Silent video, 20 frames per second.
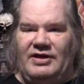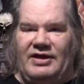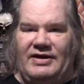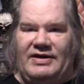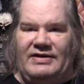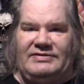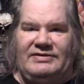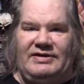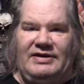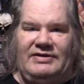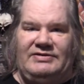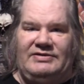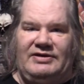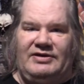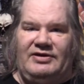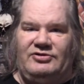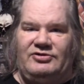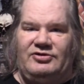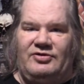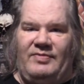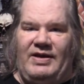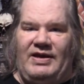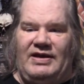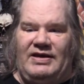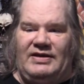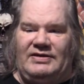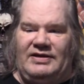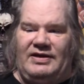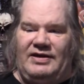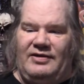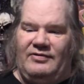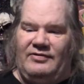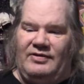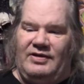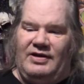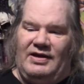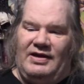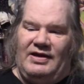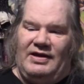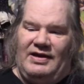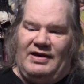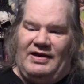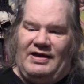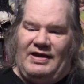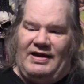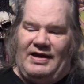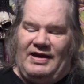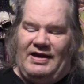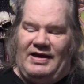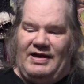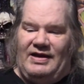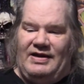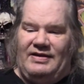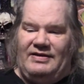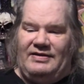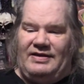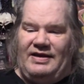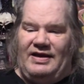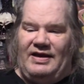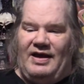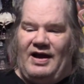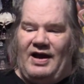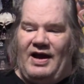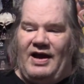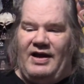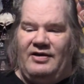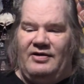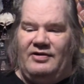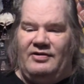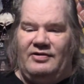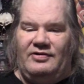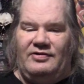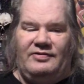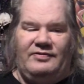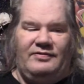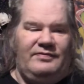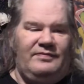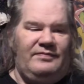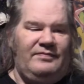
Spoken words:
like I said, it's in a Germanic town, and they hire